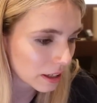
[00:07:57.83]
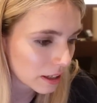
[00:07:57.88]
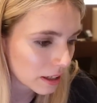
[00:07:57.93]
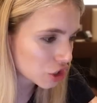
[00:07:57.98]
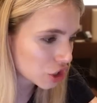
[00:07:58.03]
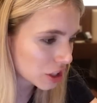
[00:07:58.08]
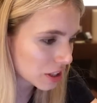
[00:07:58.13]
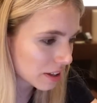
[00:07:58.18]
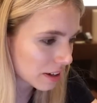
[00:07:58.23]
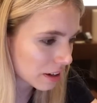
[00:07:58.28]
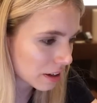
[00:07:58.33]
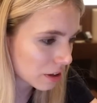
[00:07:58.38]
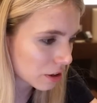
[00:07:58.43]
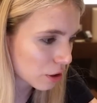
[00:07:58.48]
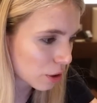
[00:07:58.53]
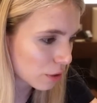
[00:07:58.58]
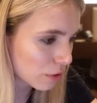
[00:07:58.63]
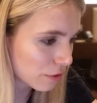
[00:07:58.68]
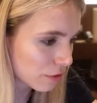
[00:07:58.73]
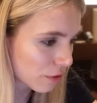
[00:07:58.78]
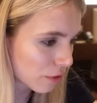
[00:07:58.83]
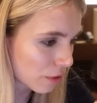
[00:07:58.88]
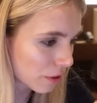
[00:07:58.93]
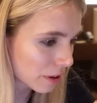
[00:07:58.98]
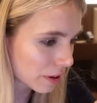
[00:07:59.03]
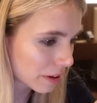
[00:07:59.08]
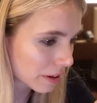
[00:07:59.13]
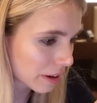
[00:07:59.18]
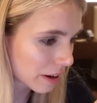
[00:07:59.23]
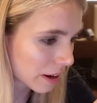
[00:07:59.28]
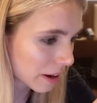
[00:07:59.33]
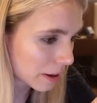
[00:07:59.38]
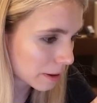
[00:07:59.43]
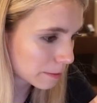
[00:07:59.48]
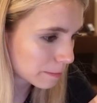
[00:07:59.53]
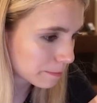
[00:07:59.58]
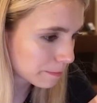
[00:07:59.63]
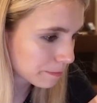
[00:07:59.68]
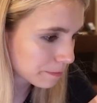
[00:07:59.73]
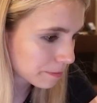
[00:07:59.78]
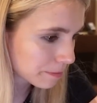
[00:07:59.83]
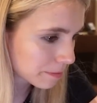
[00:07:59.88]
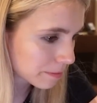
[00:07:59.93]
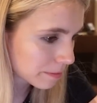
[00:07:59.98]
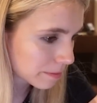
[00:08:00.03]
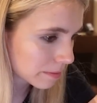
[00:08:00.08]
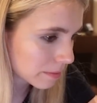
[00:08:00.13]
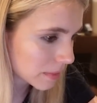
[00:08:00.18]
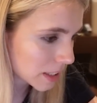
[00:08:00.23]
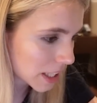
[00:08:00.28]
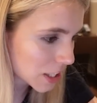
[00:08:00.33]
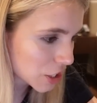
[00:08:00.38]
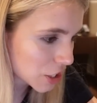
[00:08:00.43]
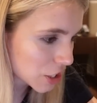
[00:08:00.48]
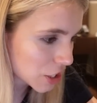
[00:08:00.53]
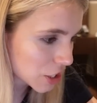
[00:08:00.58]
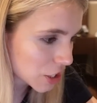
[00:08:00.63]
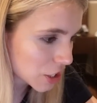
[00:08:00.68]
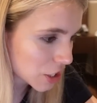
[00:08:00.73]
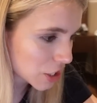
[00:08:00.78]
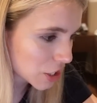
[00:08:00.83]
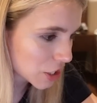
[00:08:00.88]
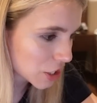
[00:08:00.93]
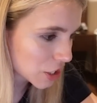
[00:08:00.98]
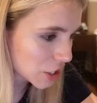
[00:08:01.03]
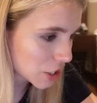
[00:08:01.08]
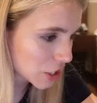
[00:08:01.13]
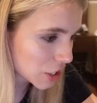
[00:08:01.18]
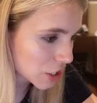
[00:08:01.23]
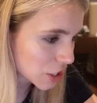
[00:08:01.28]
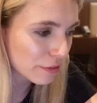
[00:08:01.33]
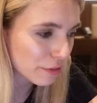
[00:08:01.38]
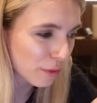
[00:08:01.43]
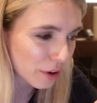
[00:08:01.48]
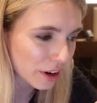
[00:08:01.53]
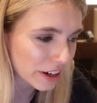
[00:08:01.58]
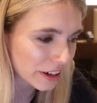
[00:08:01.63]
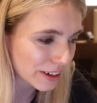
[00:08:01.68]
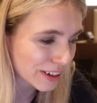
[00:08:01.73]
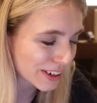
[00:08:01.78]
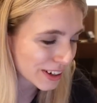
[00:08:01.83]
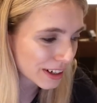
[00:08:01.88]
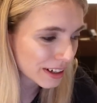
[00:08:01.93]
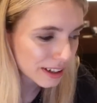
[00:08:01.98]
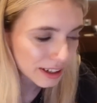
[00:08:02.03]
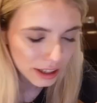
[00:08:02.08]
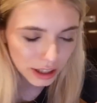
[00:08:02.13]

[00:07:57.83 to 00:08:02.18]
She didn't go for d4 here,